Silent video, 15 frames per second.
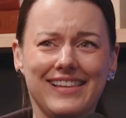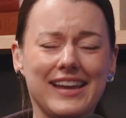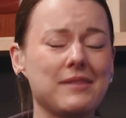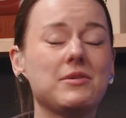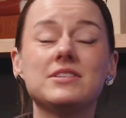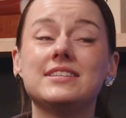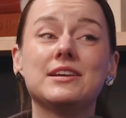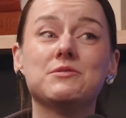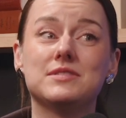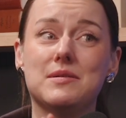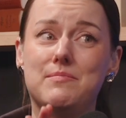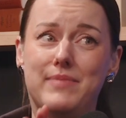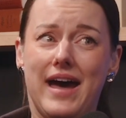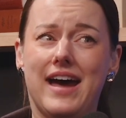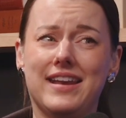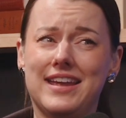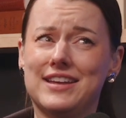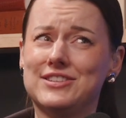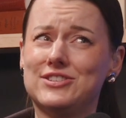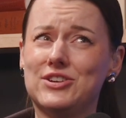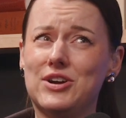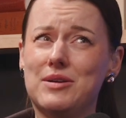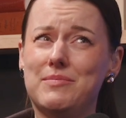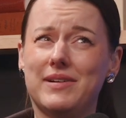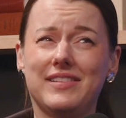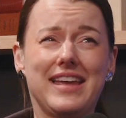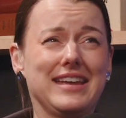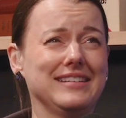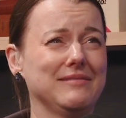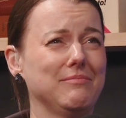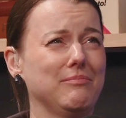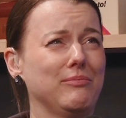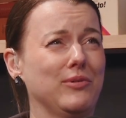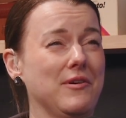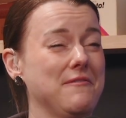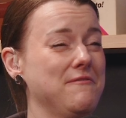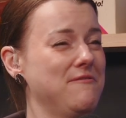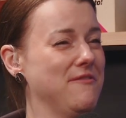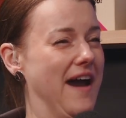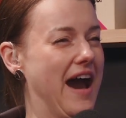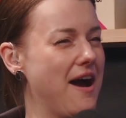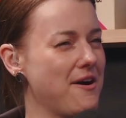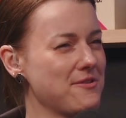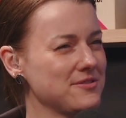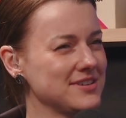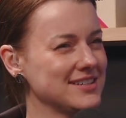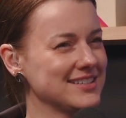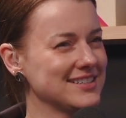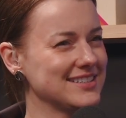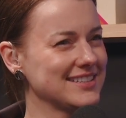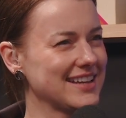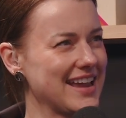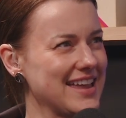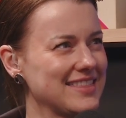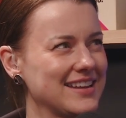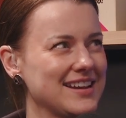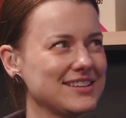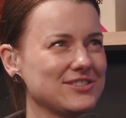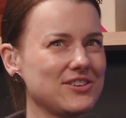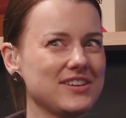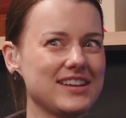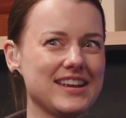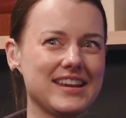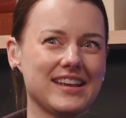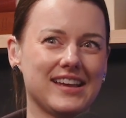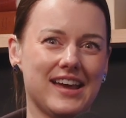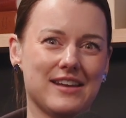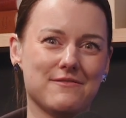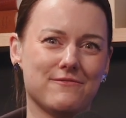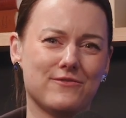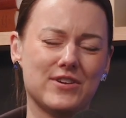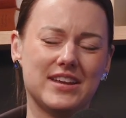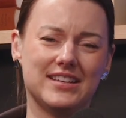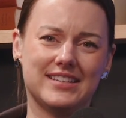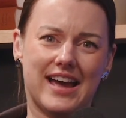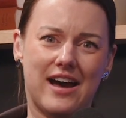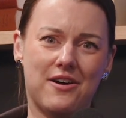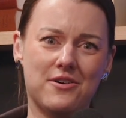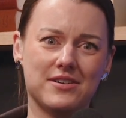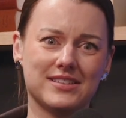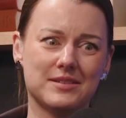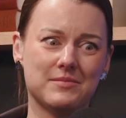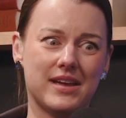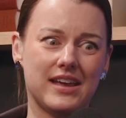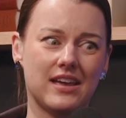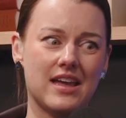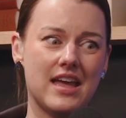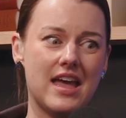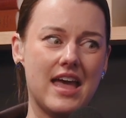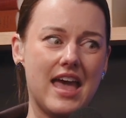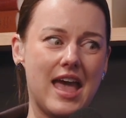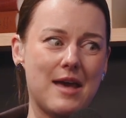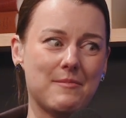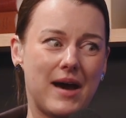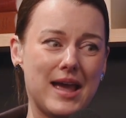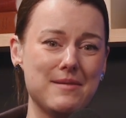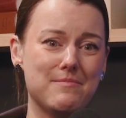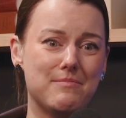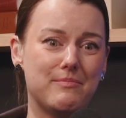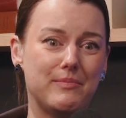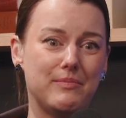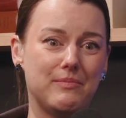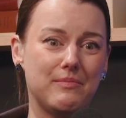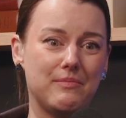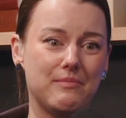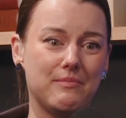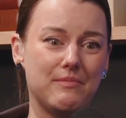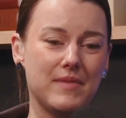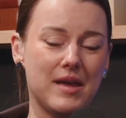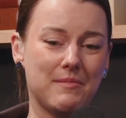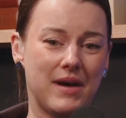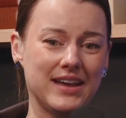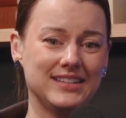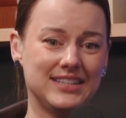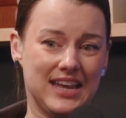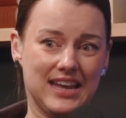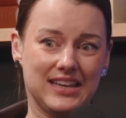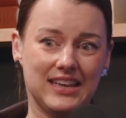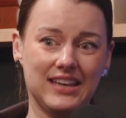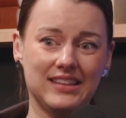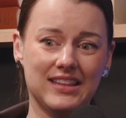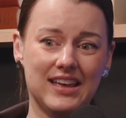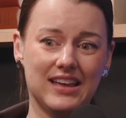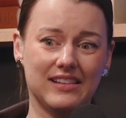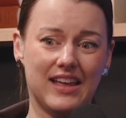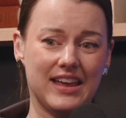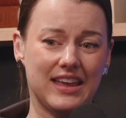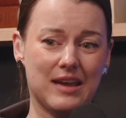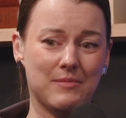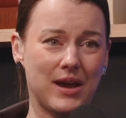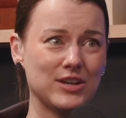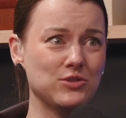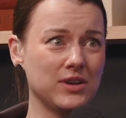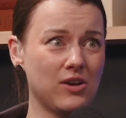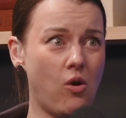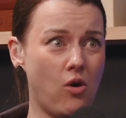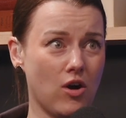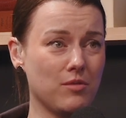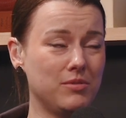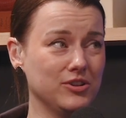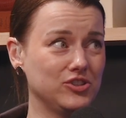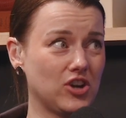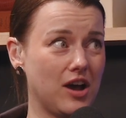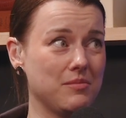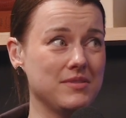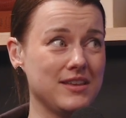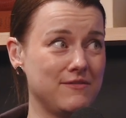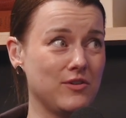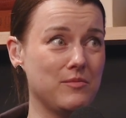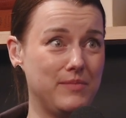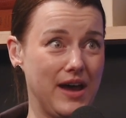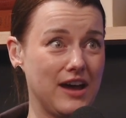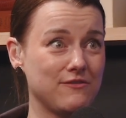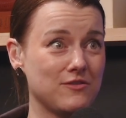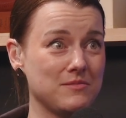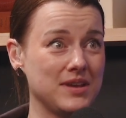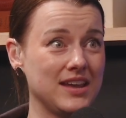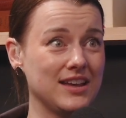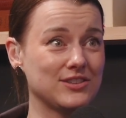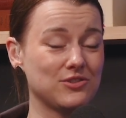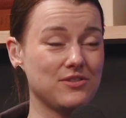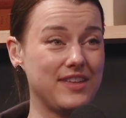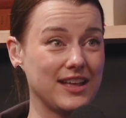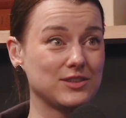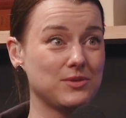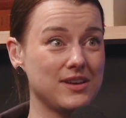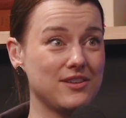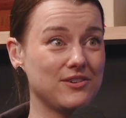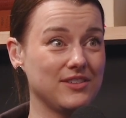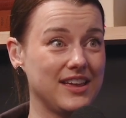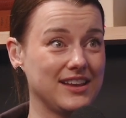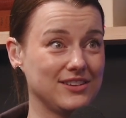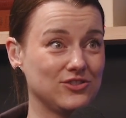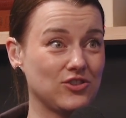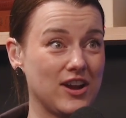like, I'm not saying it was a bad answer, but like profound. And then I started getting kind of freaked out because I'm like, am I tanking that? Like, am I doing a horrible job and they feel bad for me? And so that's why they're like